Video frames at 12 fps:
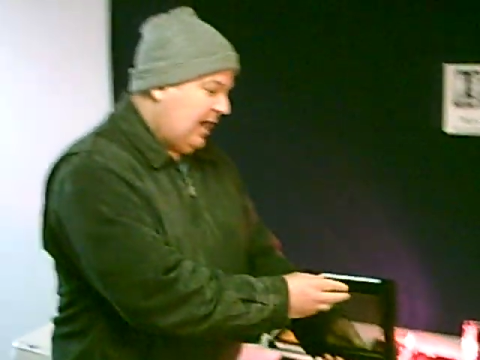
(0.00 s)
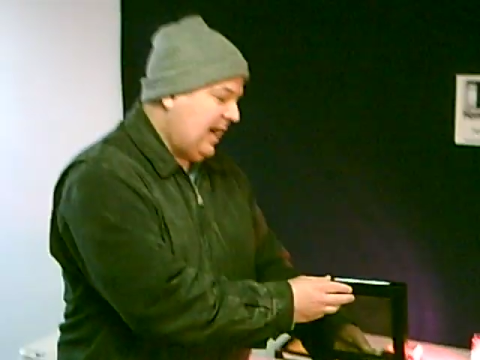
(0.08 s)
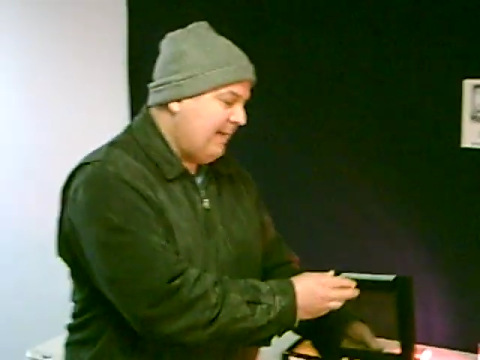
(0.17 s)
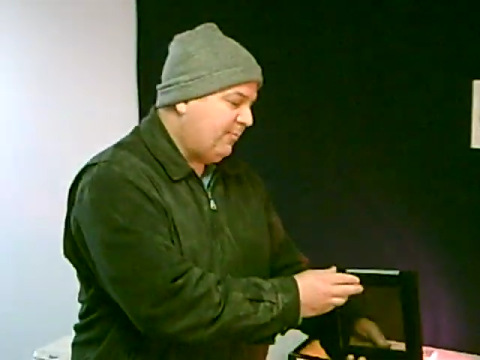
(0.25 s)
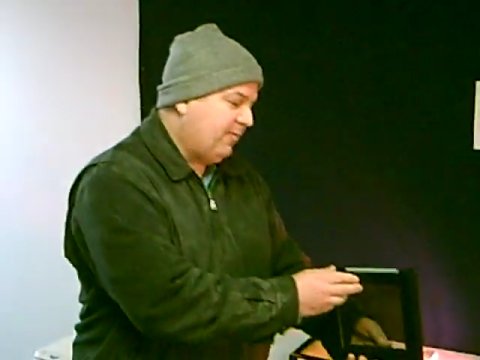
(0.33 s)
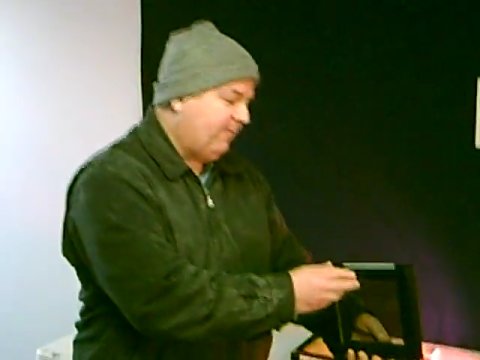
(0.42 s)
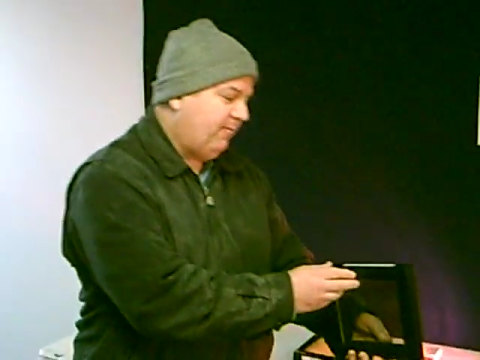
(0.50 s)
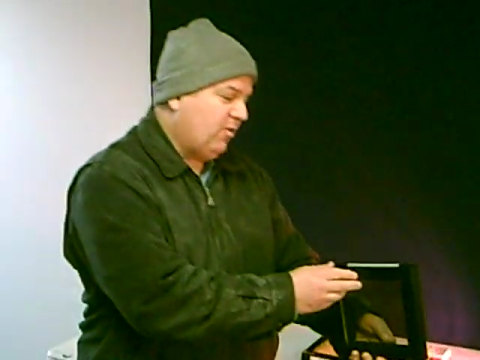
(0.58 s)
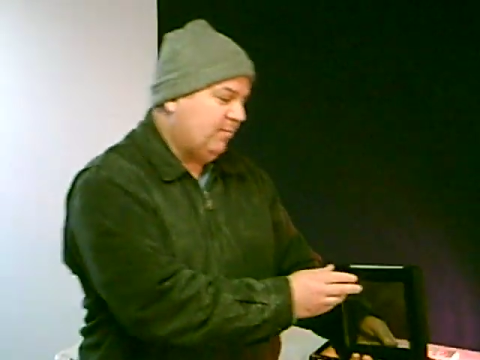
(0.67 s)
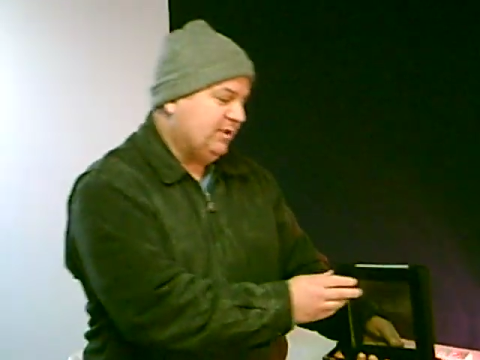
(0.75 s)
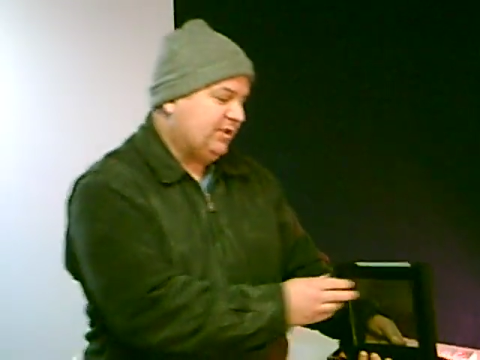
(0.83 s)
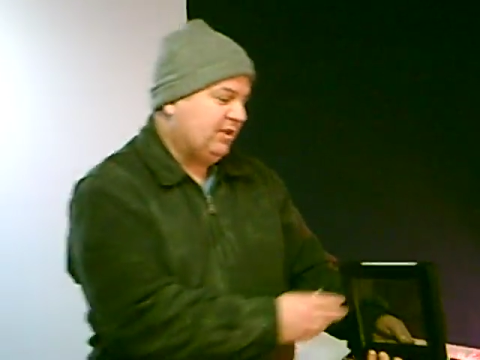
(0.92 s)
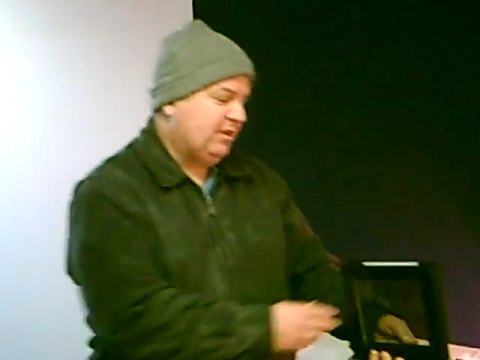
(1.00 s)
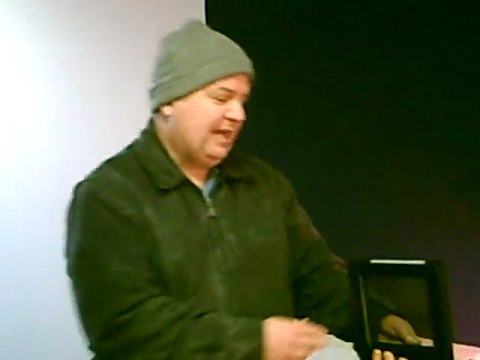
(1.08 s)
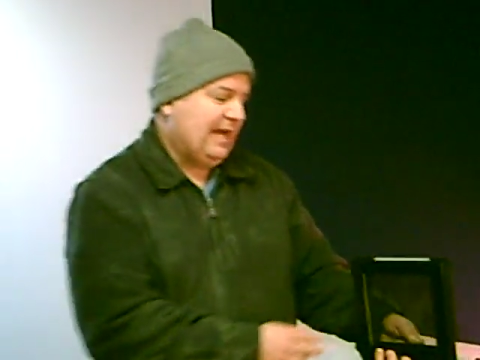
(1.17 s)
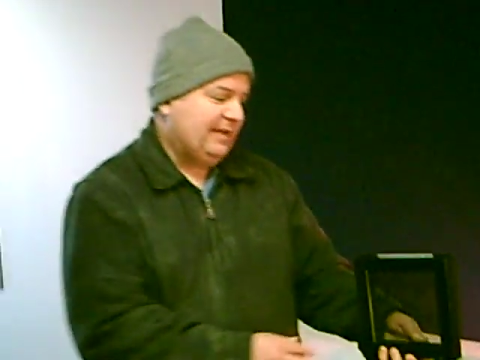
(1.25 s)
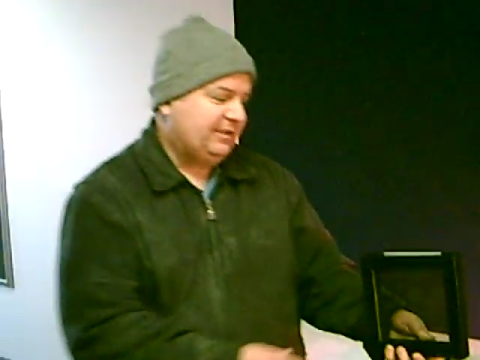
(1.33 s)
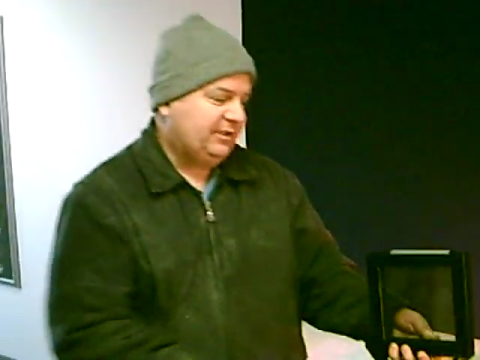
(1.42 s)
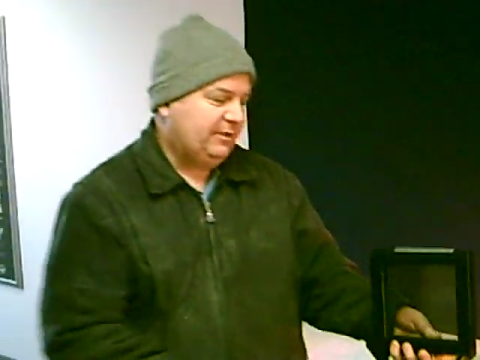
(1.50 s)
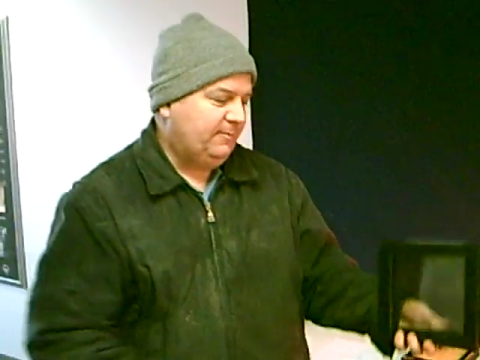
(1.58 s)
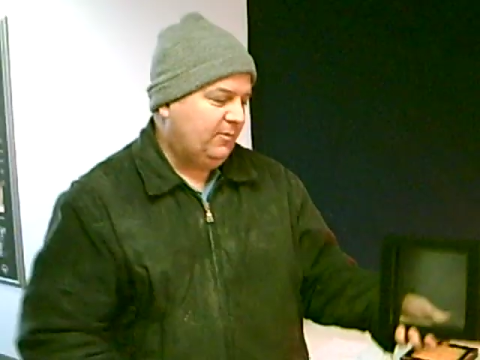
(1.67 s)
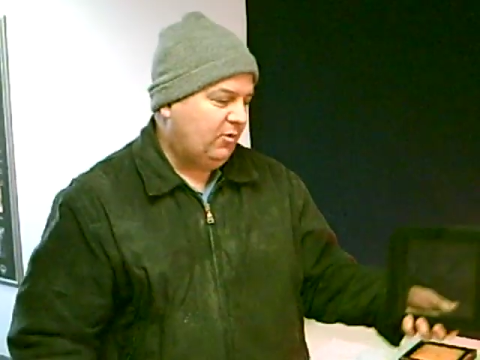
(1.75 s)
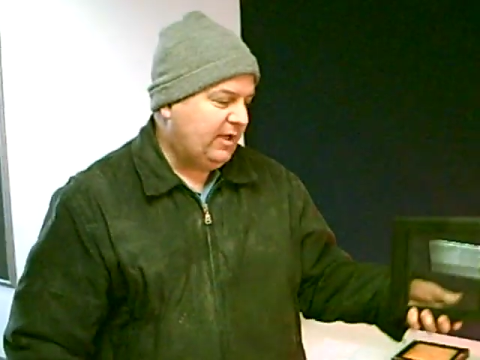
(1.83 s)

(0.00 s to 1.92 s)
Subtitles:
high performance glass.